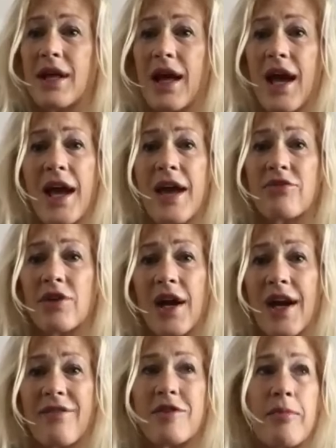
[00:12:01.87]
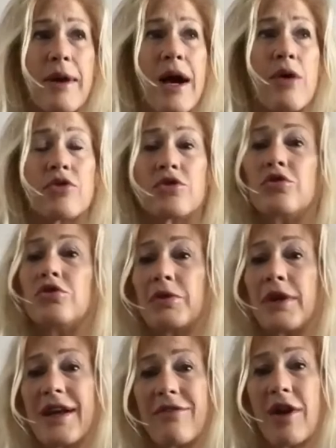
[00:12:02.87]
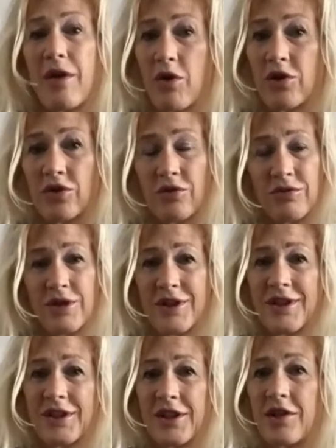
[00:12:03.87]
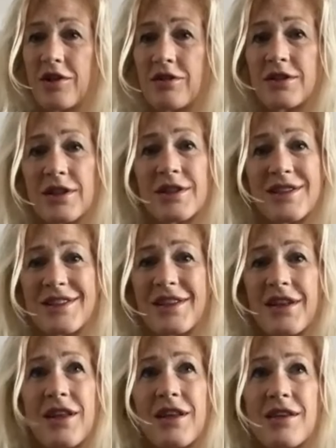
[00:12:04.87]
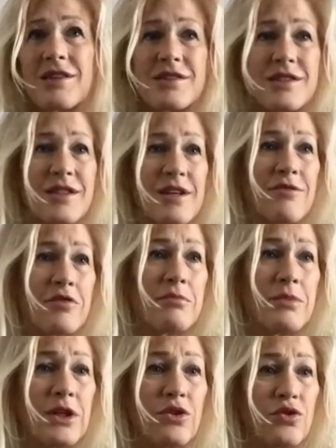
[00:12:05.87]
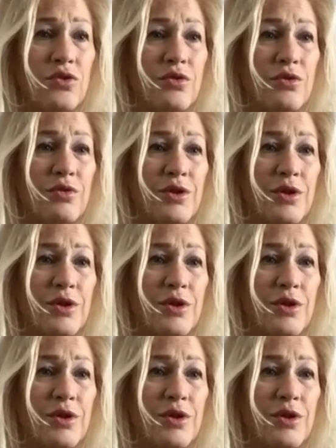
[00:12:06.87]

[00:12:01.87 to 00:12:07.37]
I have the power to do whatever I want to. It's the thing is that for me to